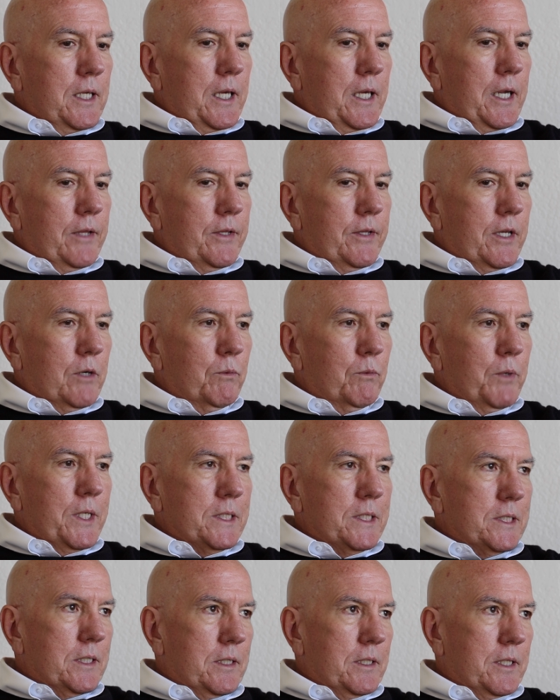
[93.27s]
And then
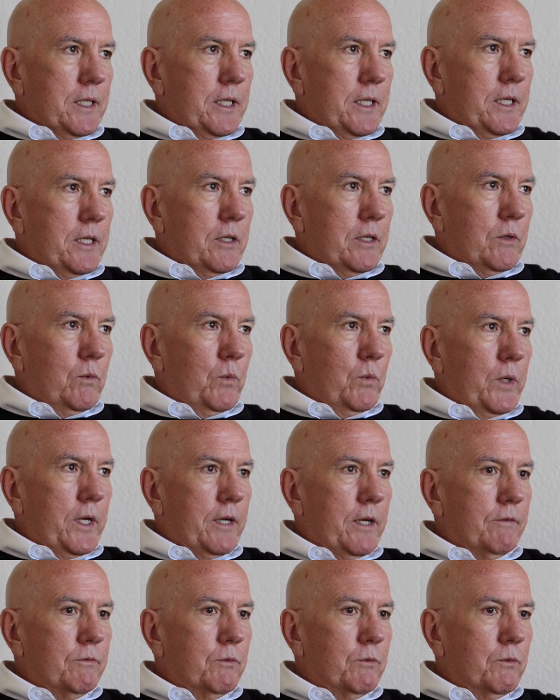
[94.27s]
recently, we
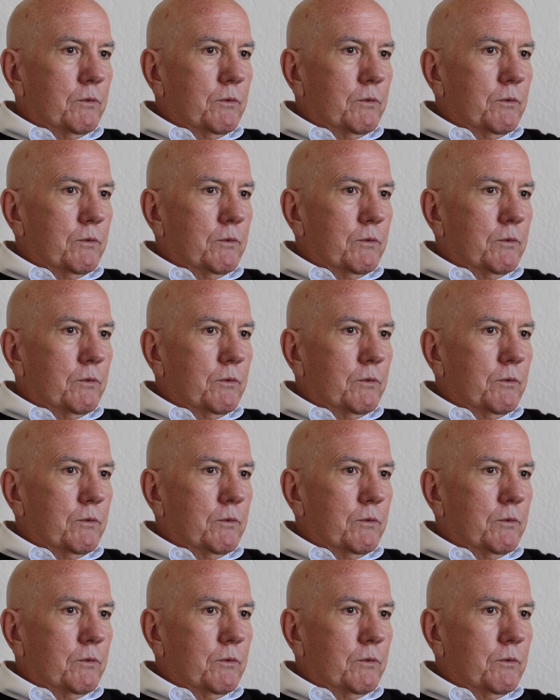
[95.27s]
have